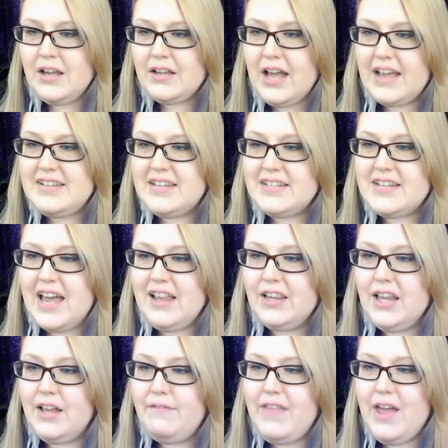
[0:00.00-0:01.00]
Kai says, I
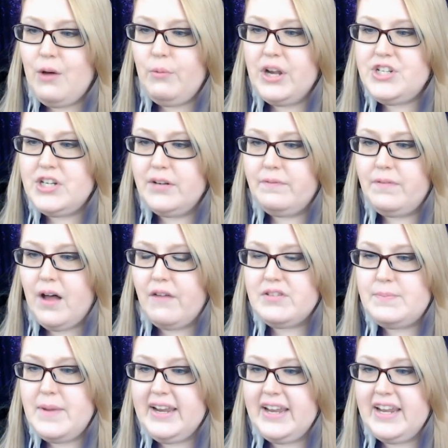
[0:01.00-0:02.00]
love that which
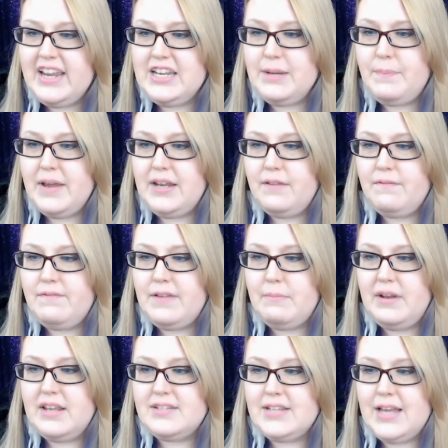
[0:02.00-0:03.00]
involves being an independent
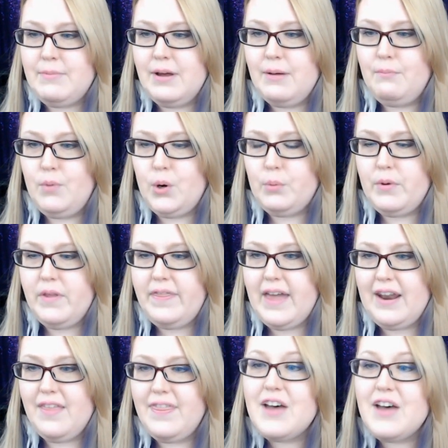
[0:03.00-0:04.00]
feminist. I'm on board with
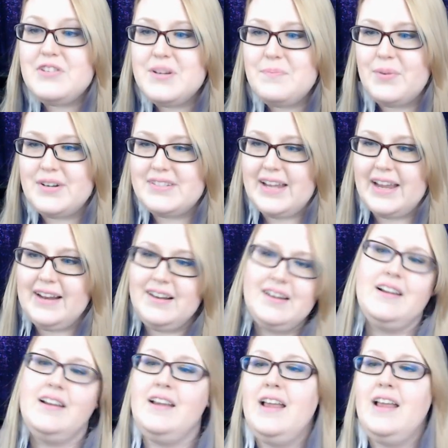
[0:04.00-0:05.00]
that a thousand percent.
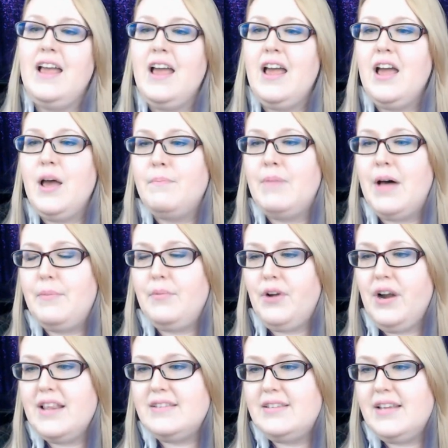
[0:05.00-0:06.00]

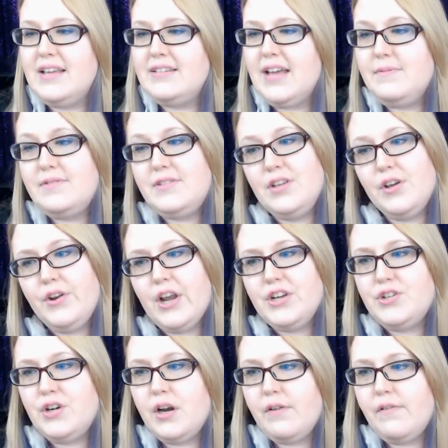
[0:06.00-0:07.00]
Pomegranate says, I'm still not
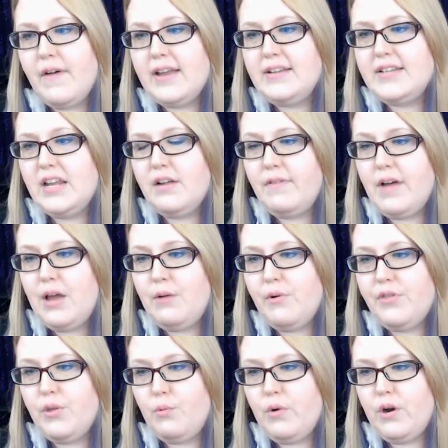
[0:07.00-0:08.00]
sure if I identify
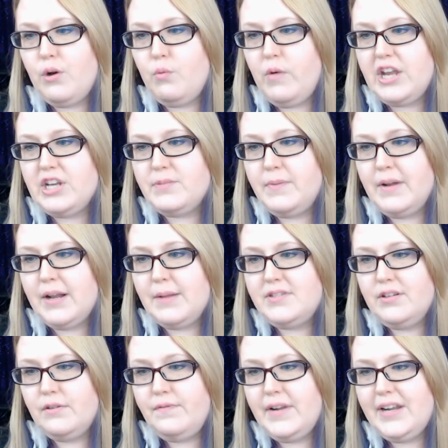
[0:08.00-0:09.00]
with the word witch, but I'm
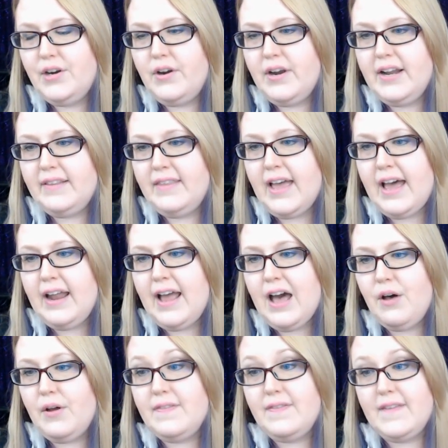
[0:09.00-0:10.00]
still figuring that
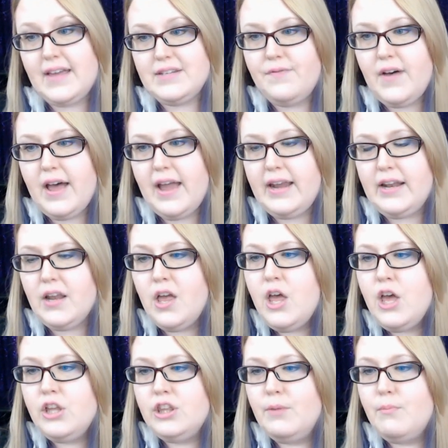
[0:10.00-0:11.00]
out and that's fine.
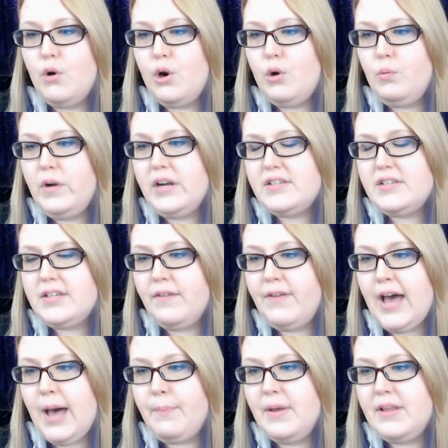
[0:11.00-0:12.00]
The more weird stuff
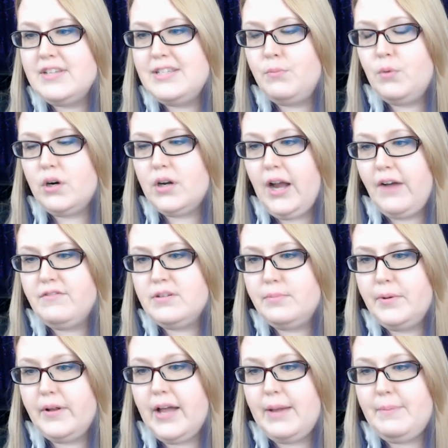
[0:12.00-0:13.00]
happens, the more
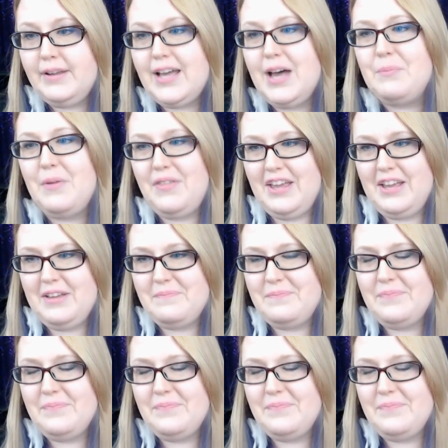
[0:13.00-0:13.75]
comfortable I become with it.